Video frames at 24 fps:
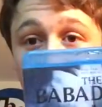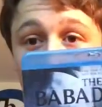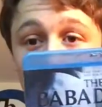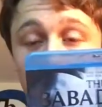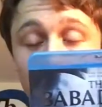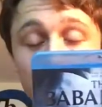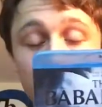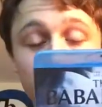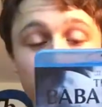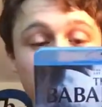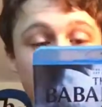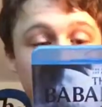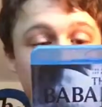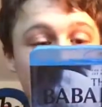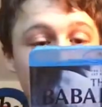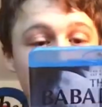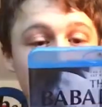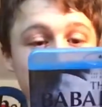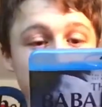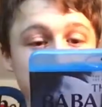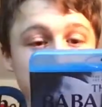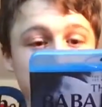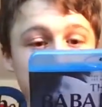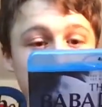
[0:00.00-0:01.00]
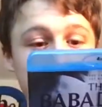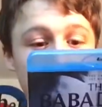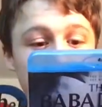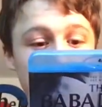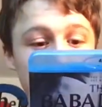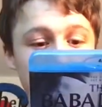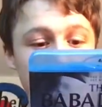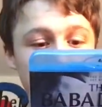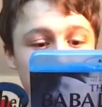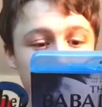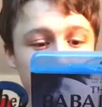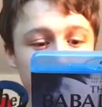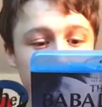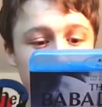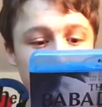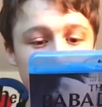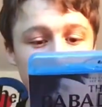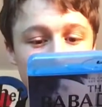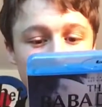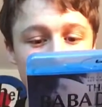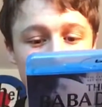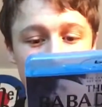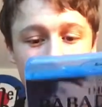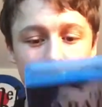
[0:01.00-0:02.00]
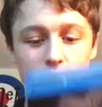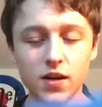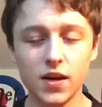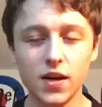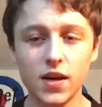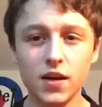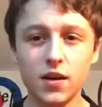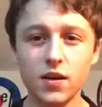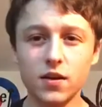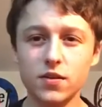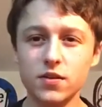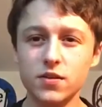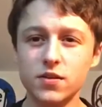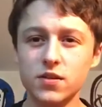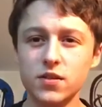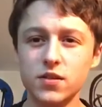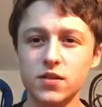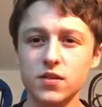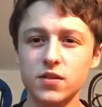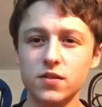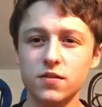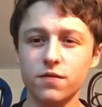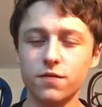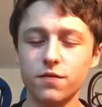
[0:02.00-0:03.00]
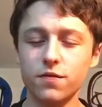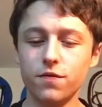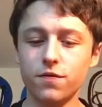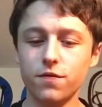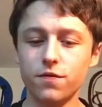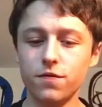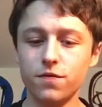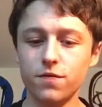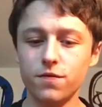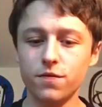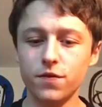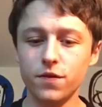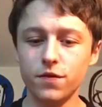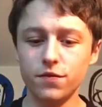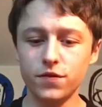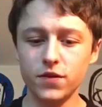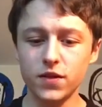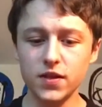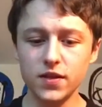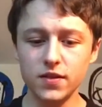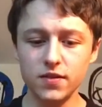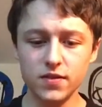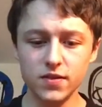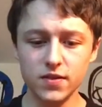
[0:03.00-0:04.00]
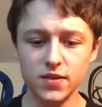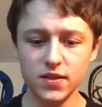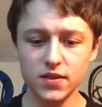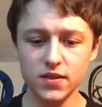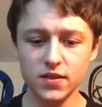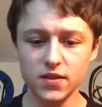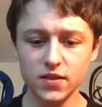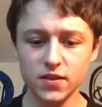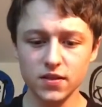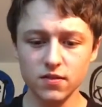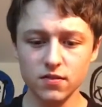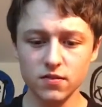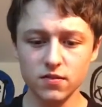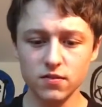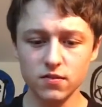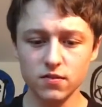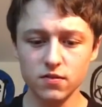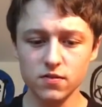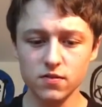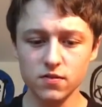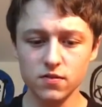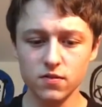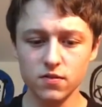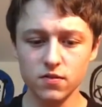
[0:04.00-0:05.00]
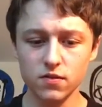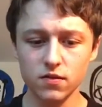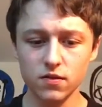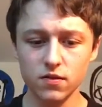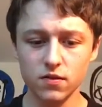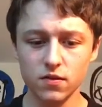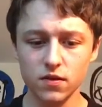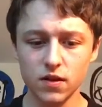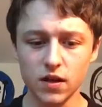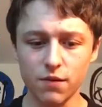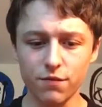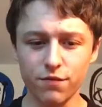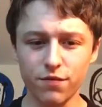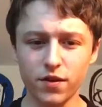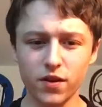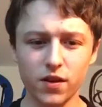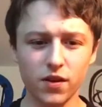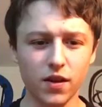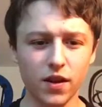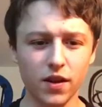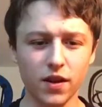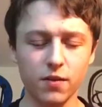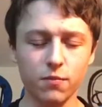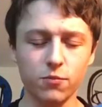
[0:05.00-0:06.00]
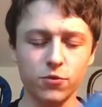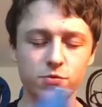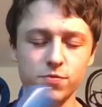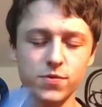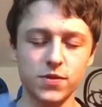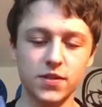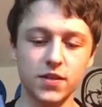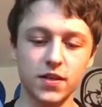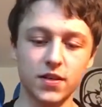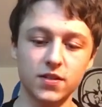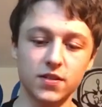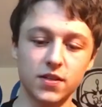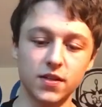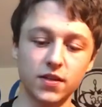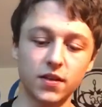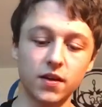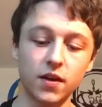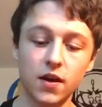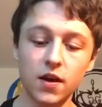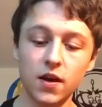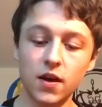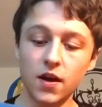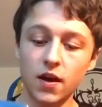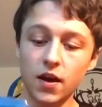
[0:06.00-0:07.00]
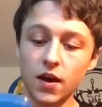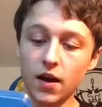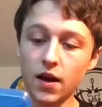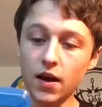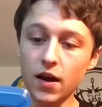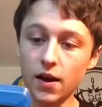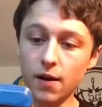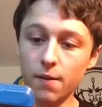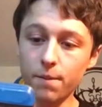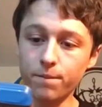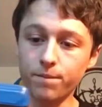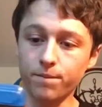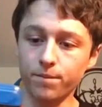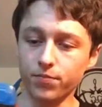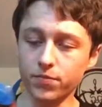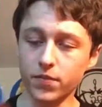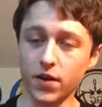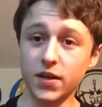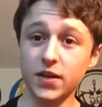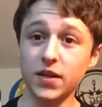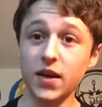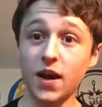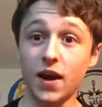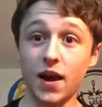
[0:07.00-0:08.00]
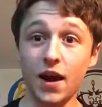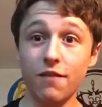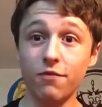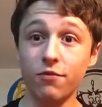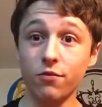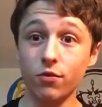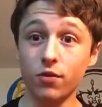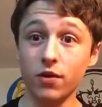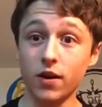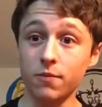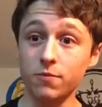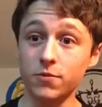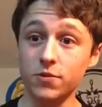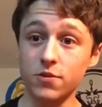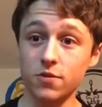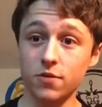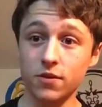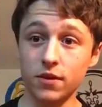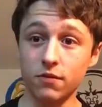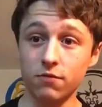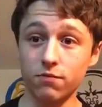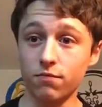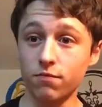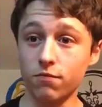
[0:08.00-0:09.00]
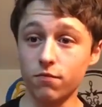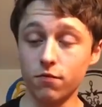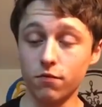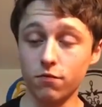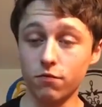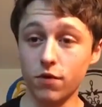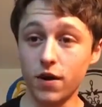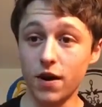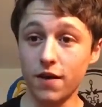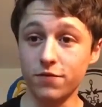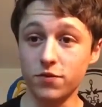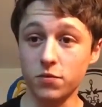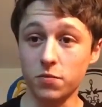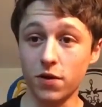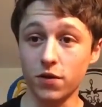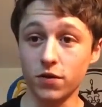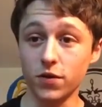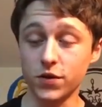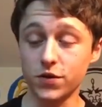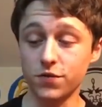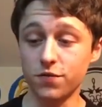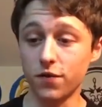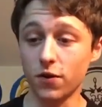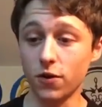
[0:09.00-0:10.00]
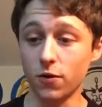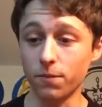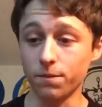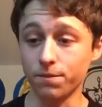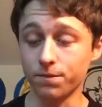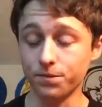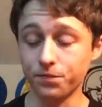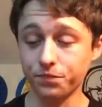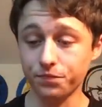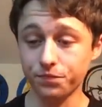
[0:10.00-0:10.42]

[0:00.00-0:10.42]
It was released in 2015, 16. I'm feeling like it must be 16. And yeah, everyone absolutely raves about this film.